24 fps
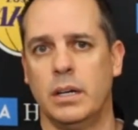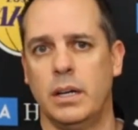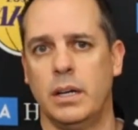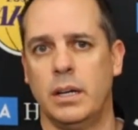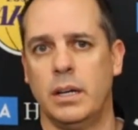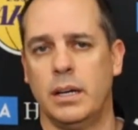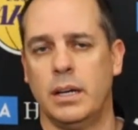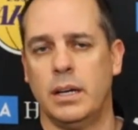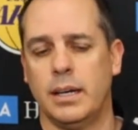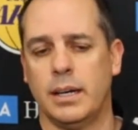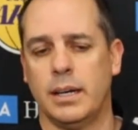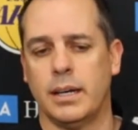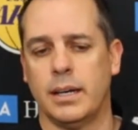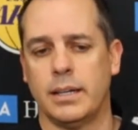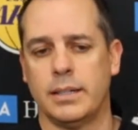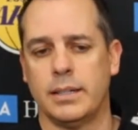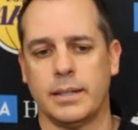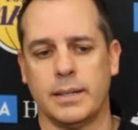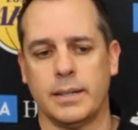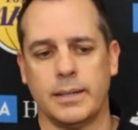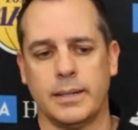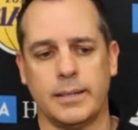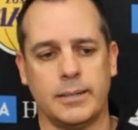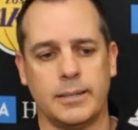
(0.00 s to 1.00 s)
And
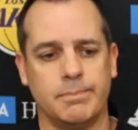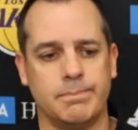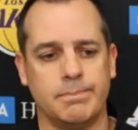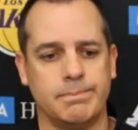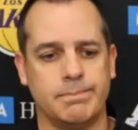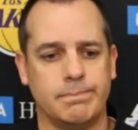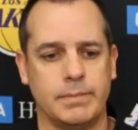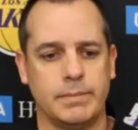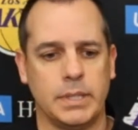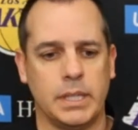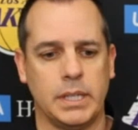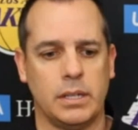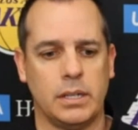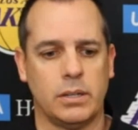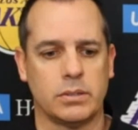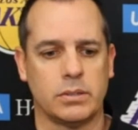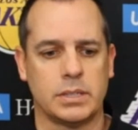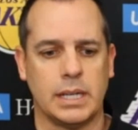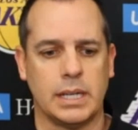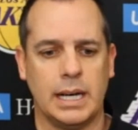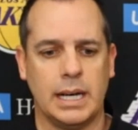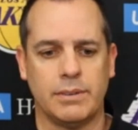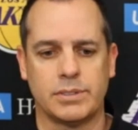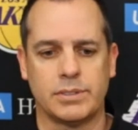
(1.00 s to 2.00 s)
um, you know,
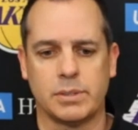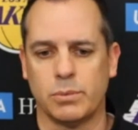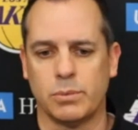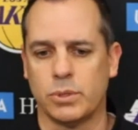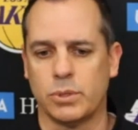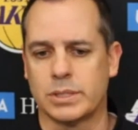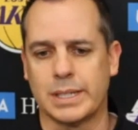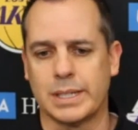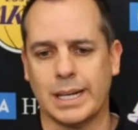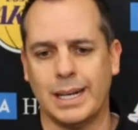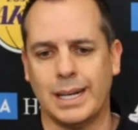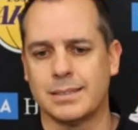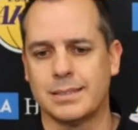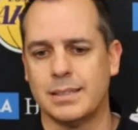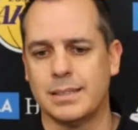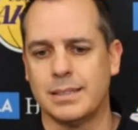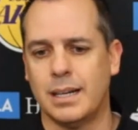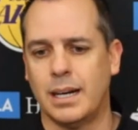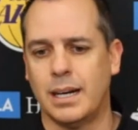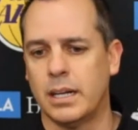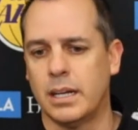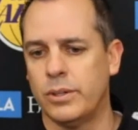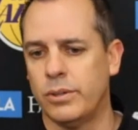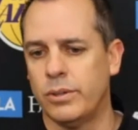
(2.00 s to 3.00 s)
to have some of those guys not
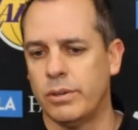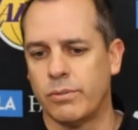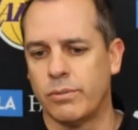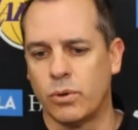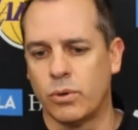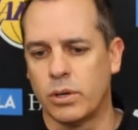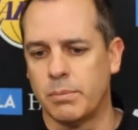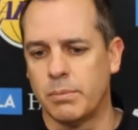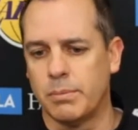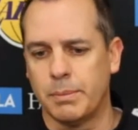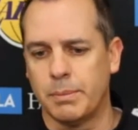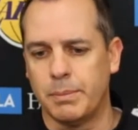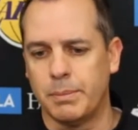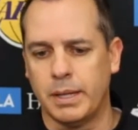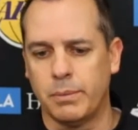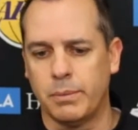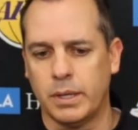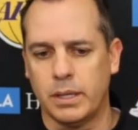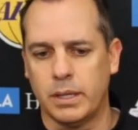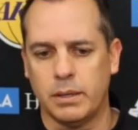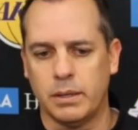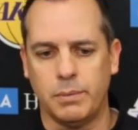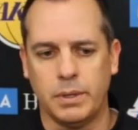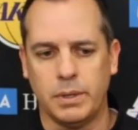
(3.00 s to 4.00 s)
in uniform, I mean, we
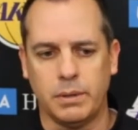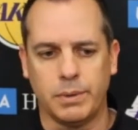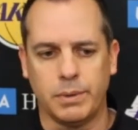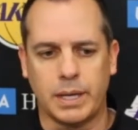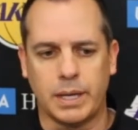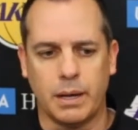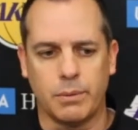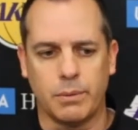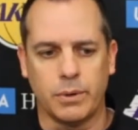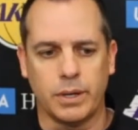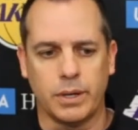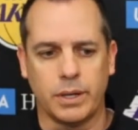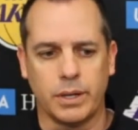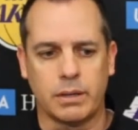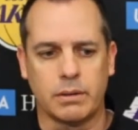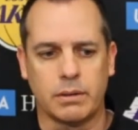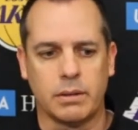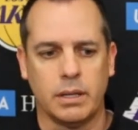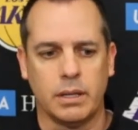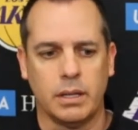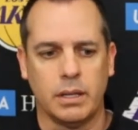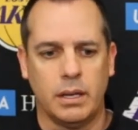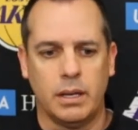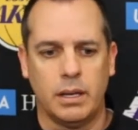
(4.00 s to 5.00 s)
we can't really
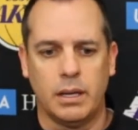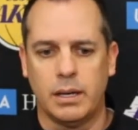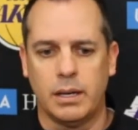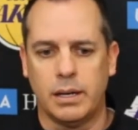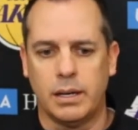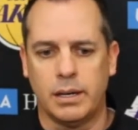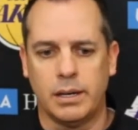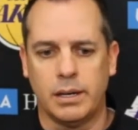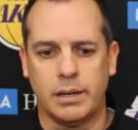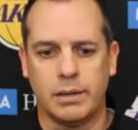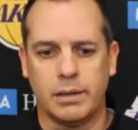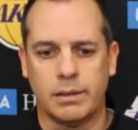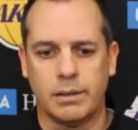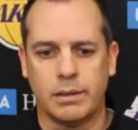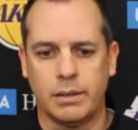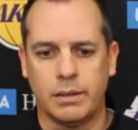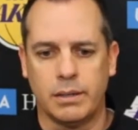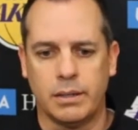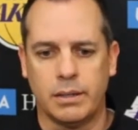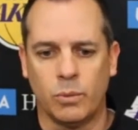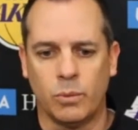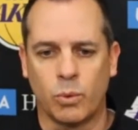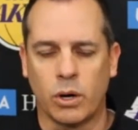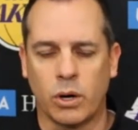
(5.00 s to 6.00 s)
uh,
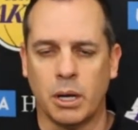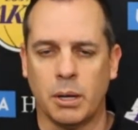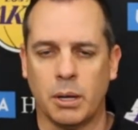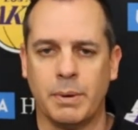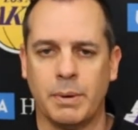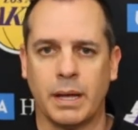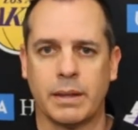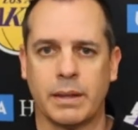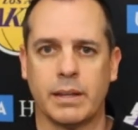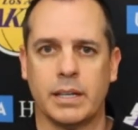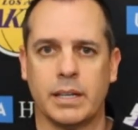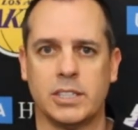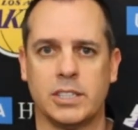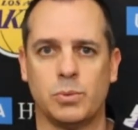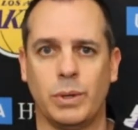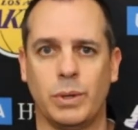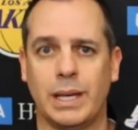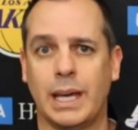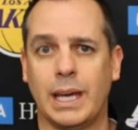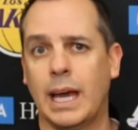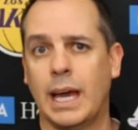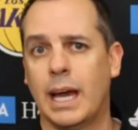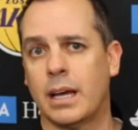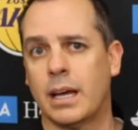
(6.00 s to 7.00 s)
worry about things we
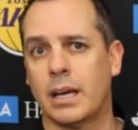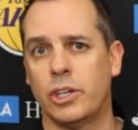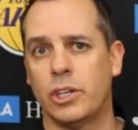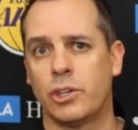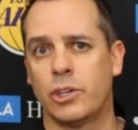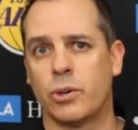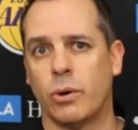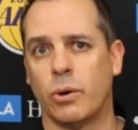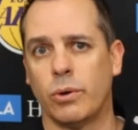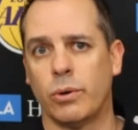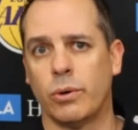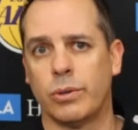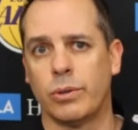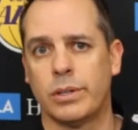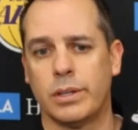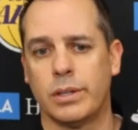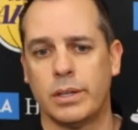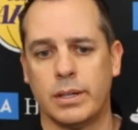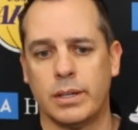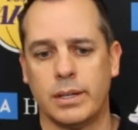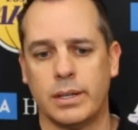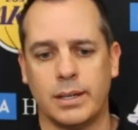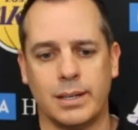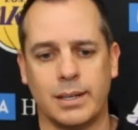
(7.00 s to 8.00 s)
can't control.
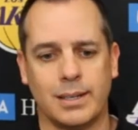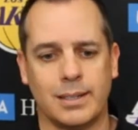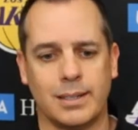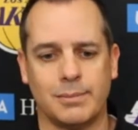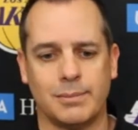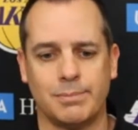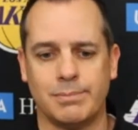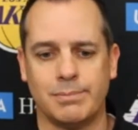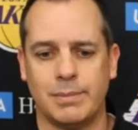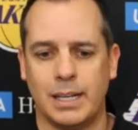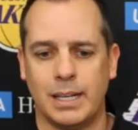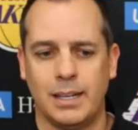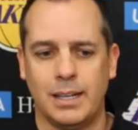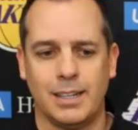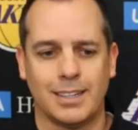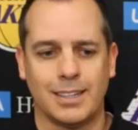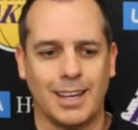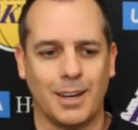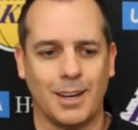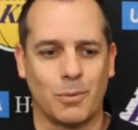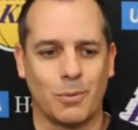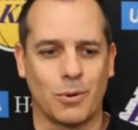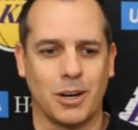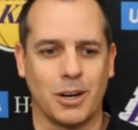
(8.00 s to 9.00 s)
Um,
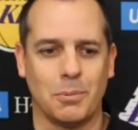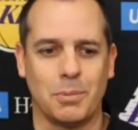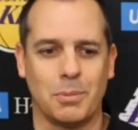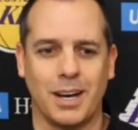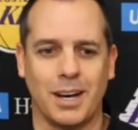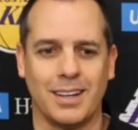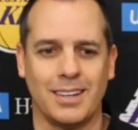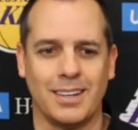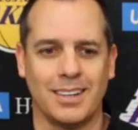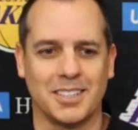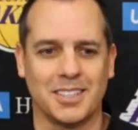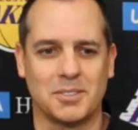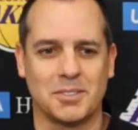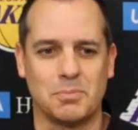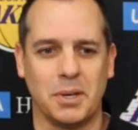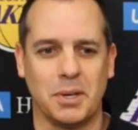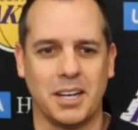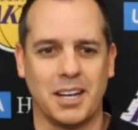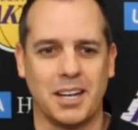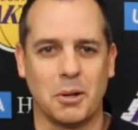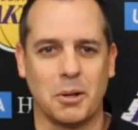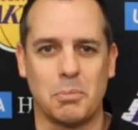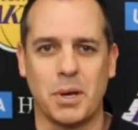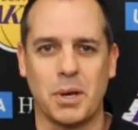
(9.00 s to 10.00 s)
can't worry about us being
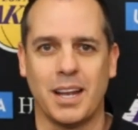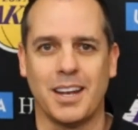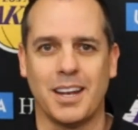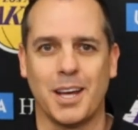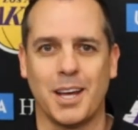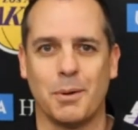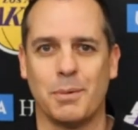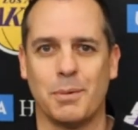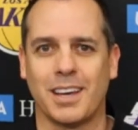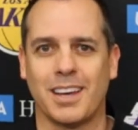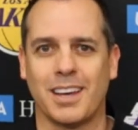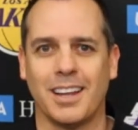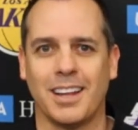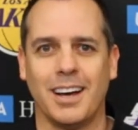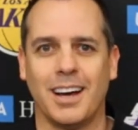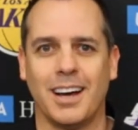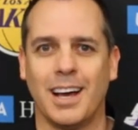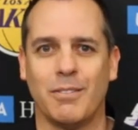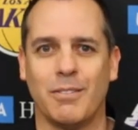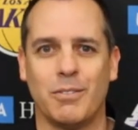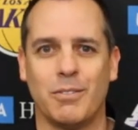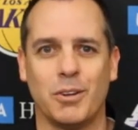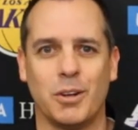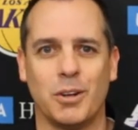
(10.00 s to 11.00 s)
in a pandemic and not
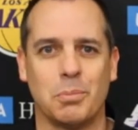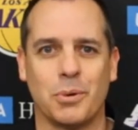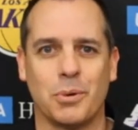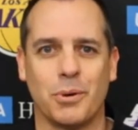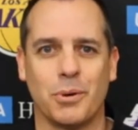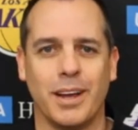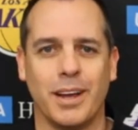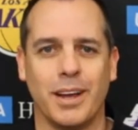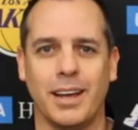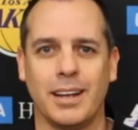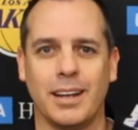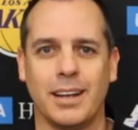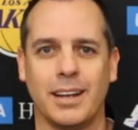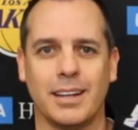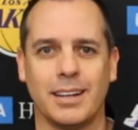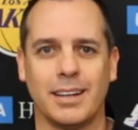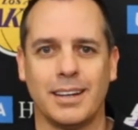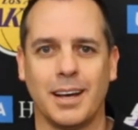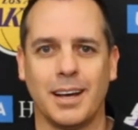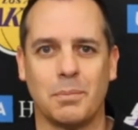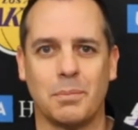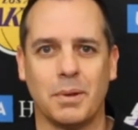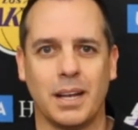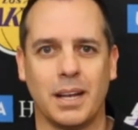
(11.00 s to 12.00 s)
having a parade and
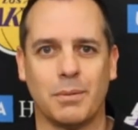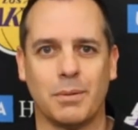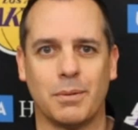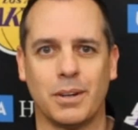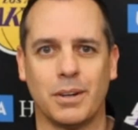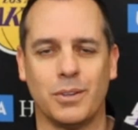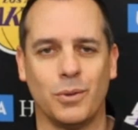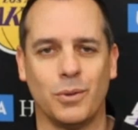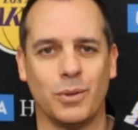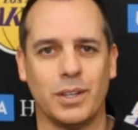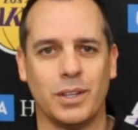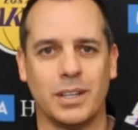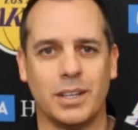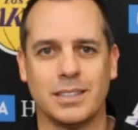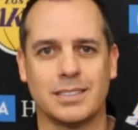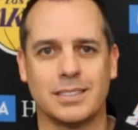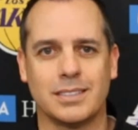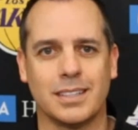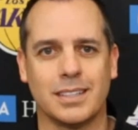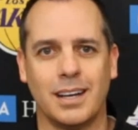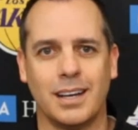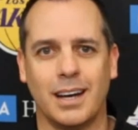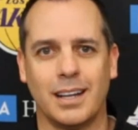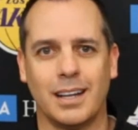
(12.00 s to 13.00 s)
not being able to do this
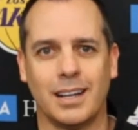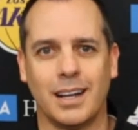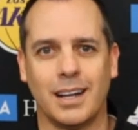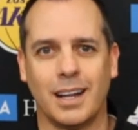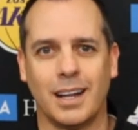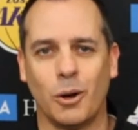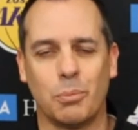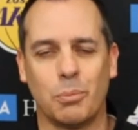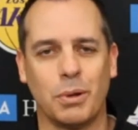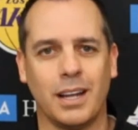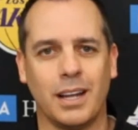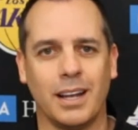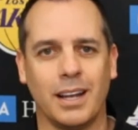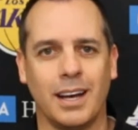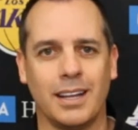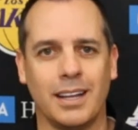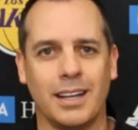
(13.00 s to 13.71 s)
on, on opening night